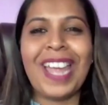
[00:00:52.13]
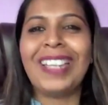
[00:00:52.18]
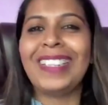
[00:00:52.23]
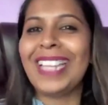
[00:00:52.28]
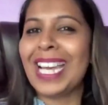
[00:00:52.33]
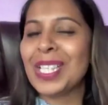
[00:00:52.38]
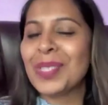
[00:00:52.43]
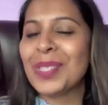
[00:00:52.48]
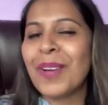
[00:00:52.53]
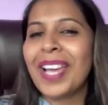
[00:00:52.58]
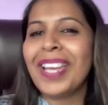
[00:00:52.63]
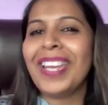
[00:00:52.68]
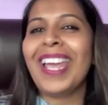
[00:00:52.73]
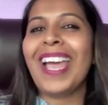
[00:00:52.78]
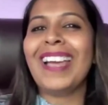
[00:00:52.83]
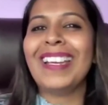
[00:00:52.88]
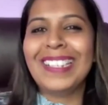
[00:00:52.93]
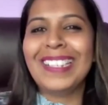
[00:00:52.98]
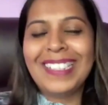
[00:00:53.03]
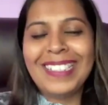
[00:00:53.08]
And that's
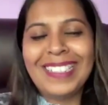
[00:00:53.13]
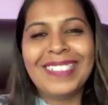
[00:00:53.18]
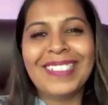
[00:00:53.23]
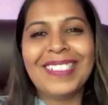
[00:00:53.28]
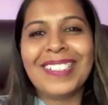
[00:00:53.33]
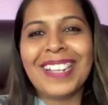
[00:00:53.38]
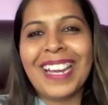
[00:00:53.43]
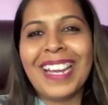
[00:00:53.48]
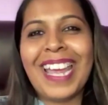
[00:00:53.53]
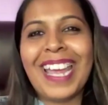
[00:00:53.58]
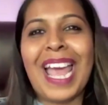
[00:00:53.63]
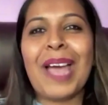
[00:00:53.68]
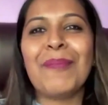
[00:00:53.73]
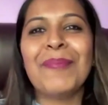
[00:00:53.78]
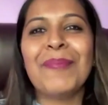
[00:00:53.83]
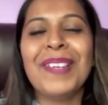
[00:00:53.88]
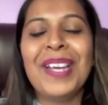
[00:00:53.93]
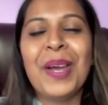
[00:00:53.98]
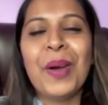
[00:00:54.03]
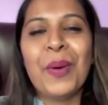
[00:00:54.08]
why here I
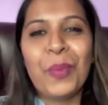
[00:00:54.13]
am